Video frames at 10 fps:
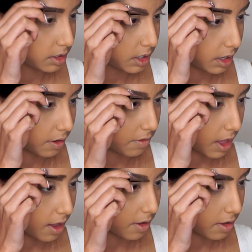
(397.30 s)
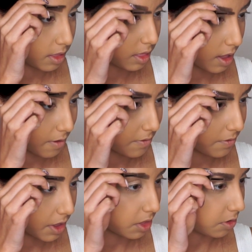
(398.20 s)
to give that
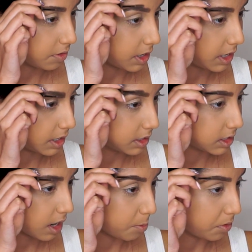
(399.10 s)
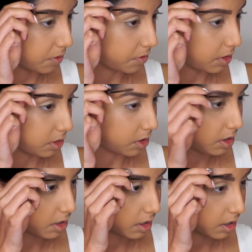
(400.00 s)
feathery type of
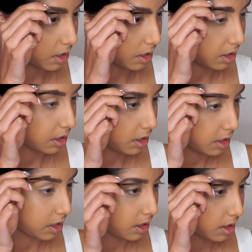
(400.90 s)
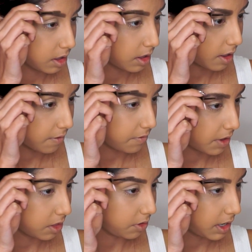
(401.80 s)
look, that
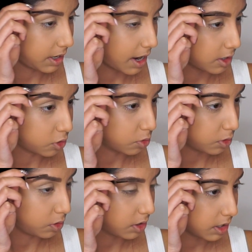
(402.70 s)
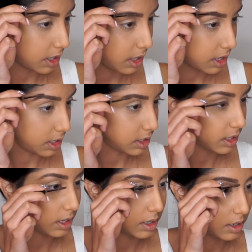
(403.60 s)
feathery natural look, I guess.
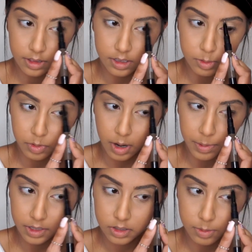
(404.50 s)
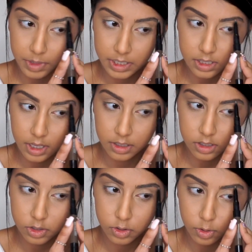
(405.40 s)
This brow pencil makes things
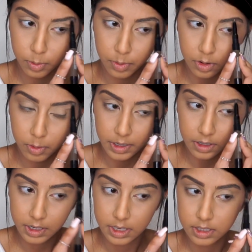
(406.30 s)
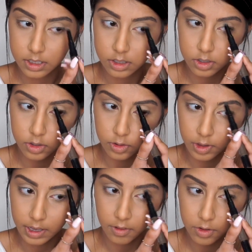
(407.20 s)
super quick and easy to do.
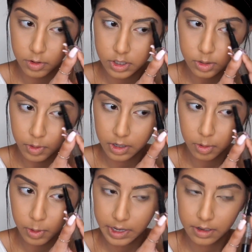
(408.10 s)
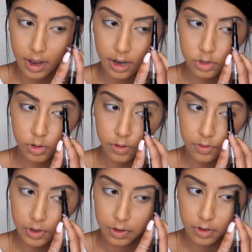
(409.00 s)
Like if you just want a quick natural
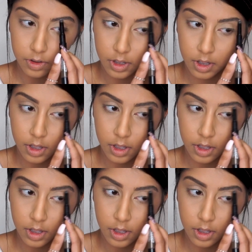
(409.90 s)
fill,